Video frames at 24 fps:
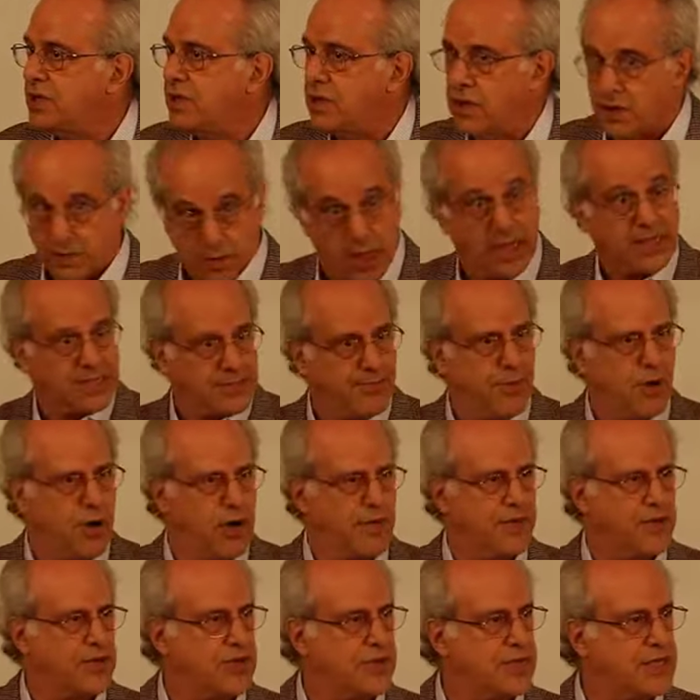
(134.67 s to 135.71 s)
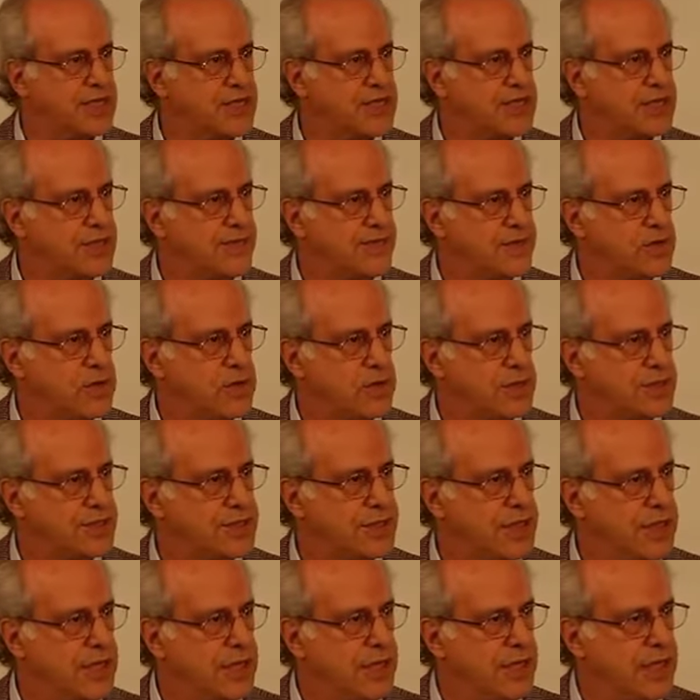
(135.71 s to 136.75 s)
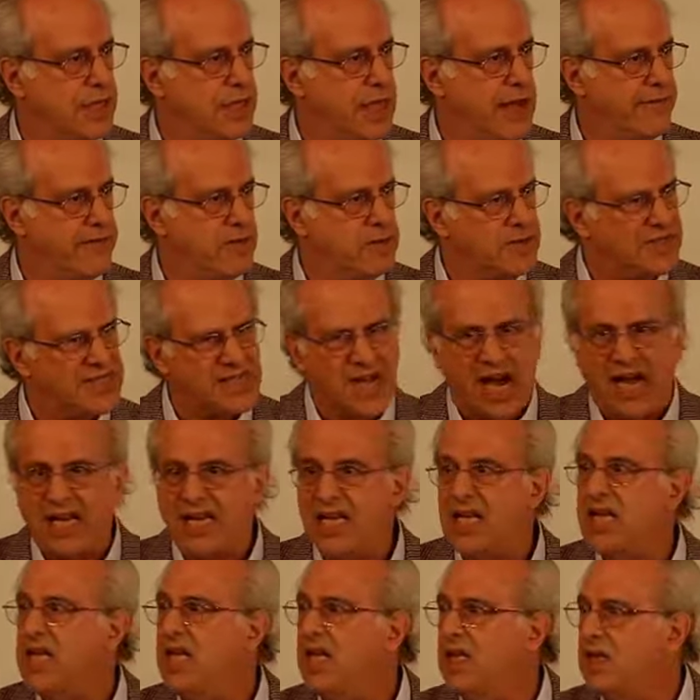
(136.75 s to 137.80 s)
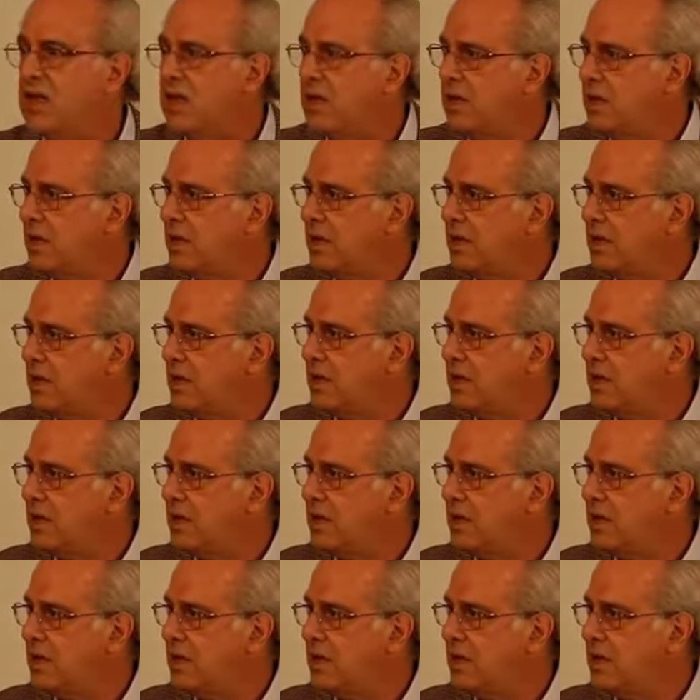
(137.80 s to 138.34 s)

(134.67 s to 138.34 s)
that's part of the tradition, of course, everyone's kind of ill.